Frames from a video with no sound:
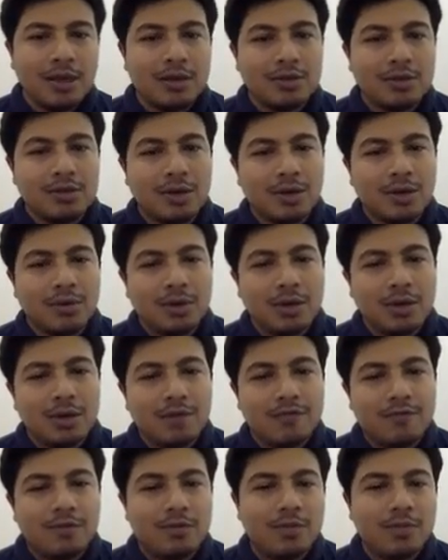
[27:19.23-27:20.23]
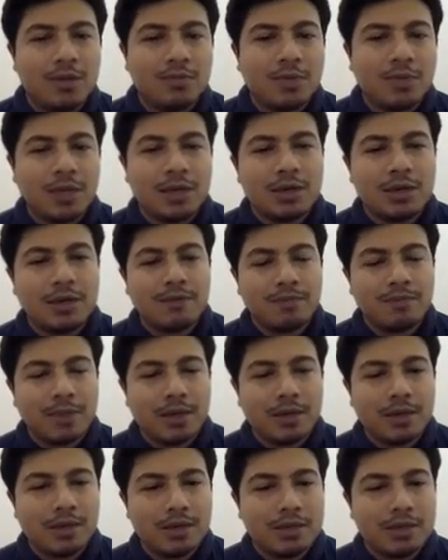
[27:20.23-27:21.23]
So I would love to meet my
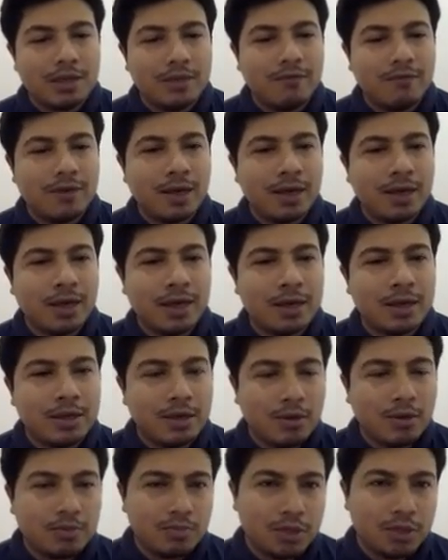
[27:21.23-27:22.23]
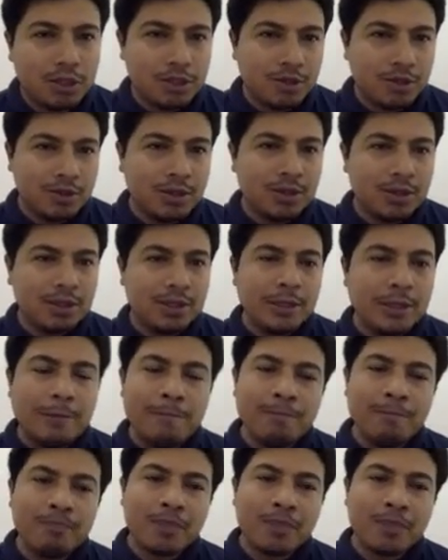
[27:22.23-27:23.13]
grandparents if I had the opportunity.